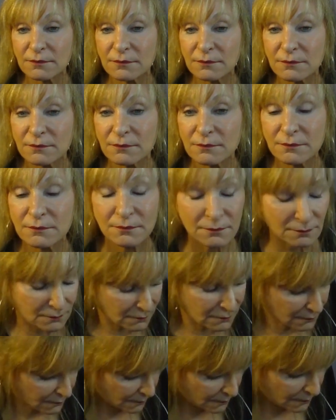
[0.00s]

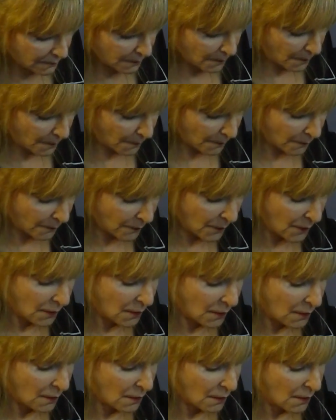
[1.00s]

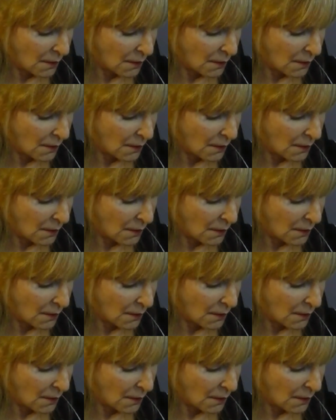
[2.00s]
No one is speaking in this clip.